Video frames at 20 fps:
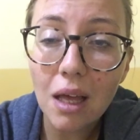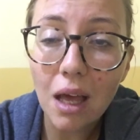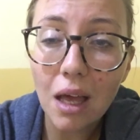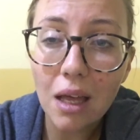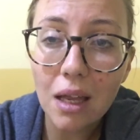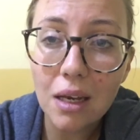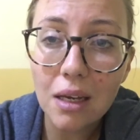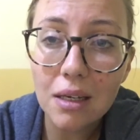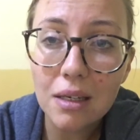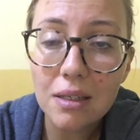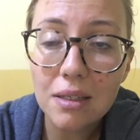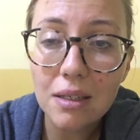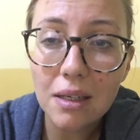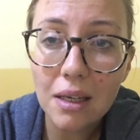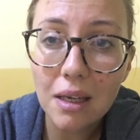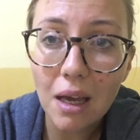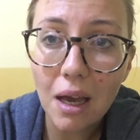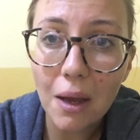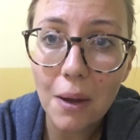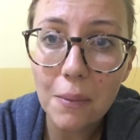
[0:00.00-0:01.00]
And
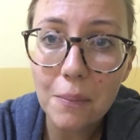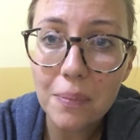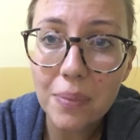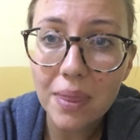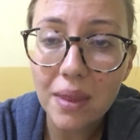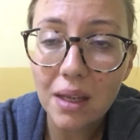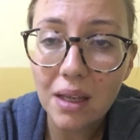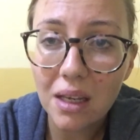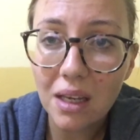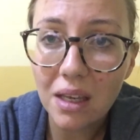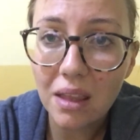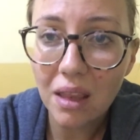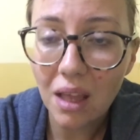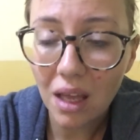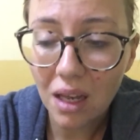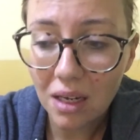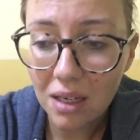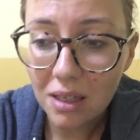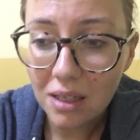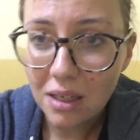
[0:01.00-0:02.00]
yeah, I need
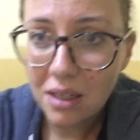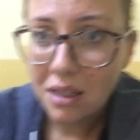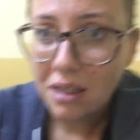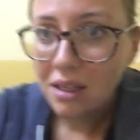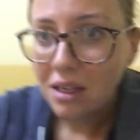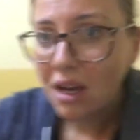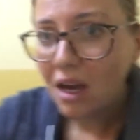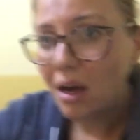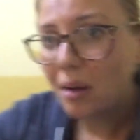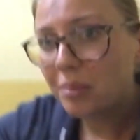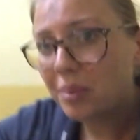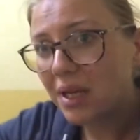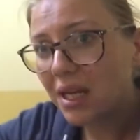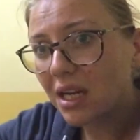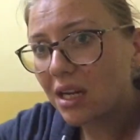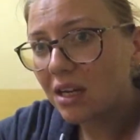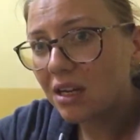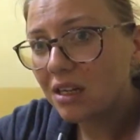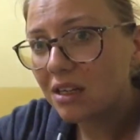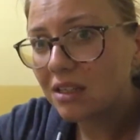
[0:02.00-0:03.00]
that up
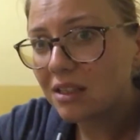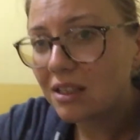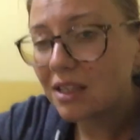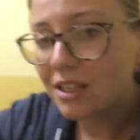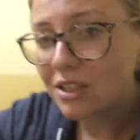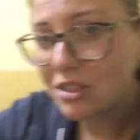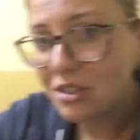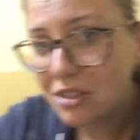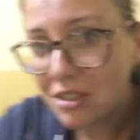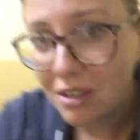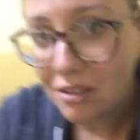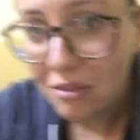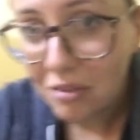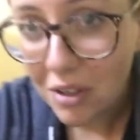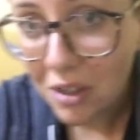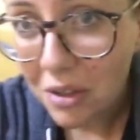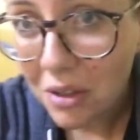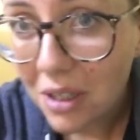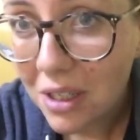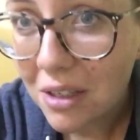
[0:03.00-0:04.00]
here they just have
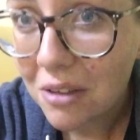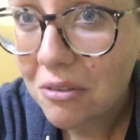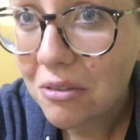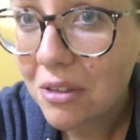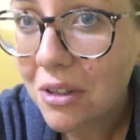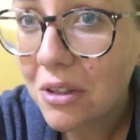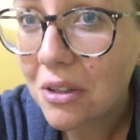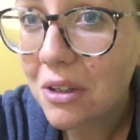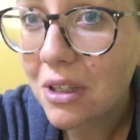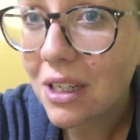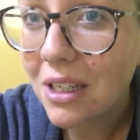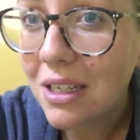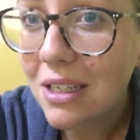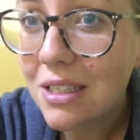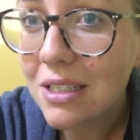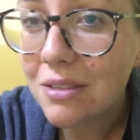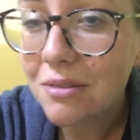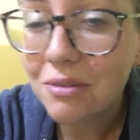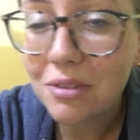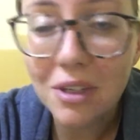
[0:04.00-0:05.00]
very very
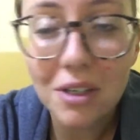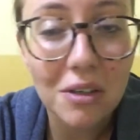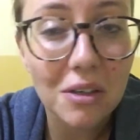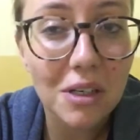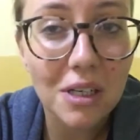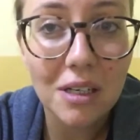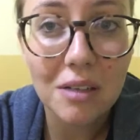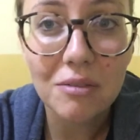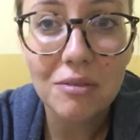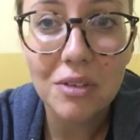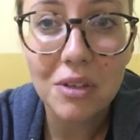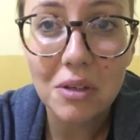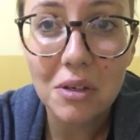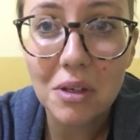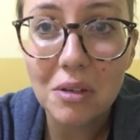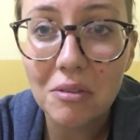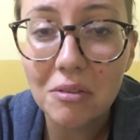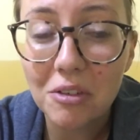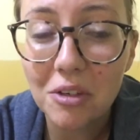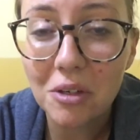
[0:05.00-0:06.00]
easy, very
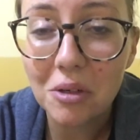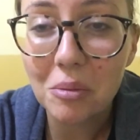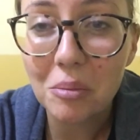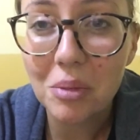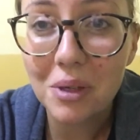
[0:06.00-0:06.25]
very very